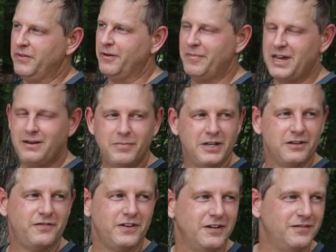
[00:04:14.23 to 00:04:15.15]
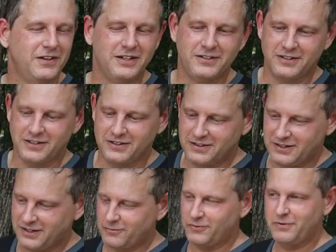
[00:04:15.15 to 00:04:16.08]
The main benefit of this
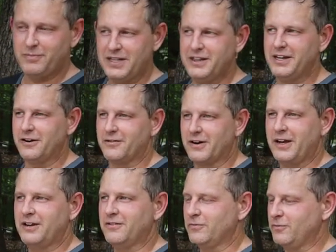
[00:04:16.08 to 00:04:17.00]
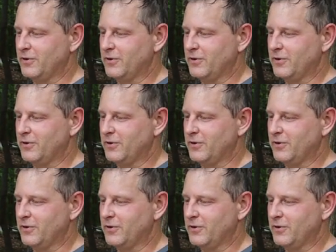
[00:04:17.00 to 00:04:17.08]
is, we've been there, right?